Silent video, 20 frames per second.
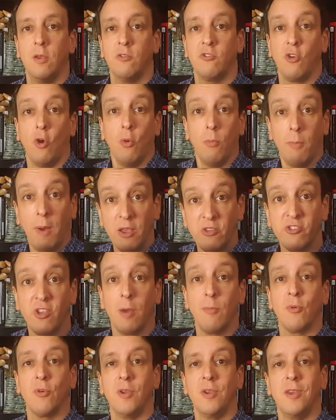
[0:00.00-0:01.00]
So my
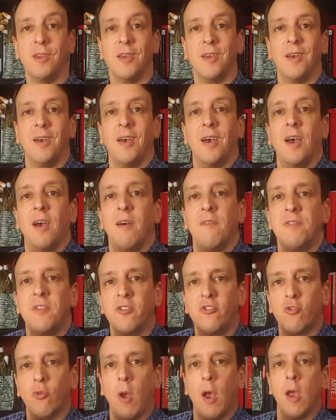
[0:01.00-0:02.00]
summary of
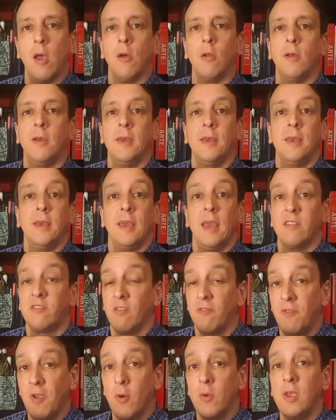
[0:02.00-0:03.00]
the trial, it's
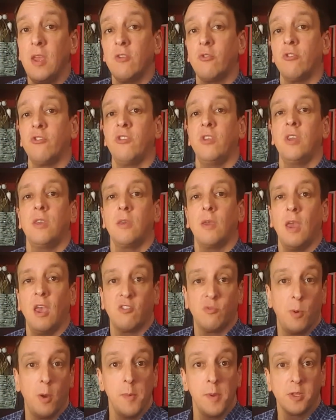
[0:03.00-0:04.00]
a very interesting
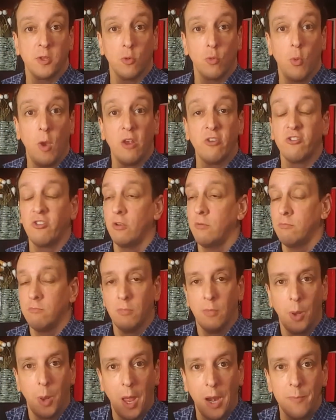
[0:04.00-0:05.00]
experimental question.
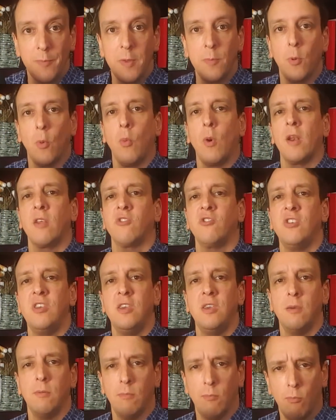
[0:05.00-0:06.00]
A lot of people want to
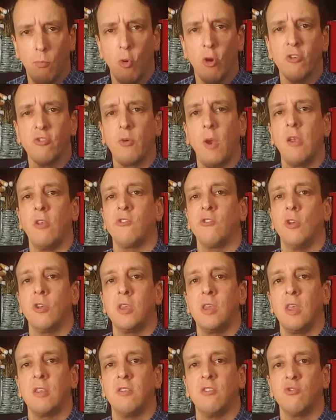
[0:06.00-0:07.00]
see more trials
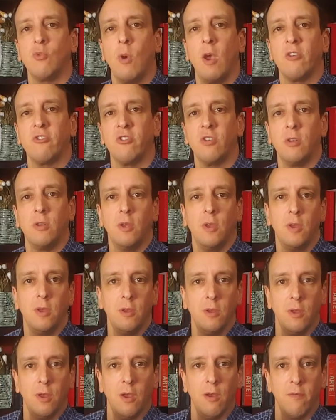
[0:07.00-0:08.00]
looking at this question
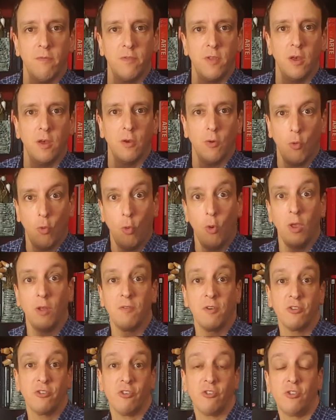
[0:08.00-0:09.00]
of the oil
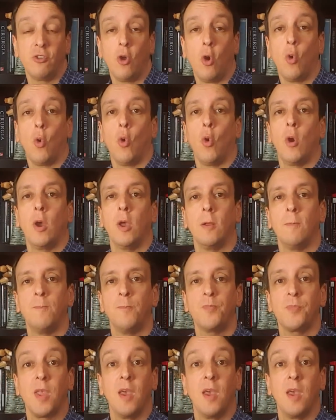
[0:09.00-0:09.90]
versus no oil.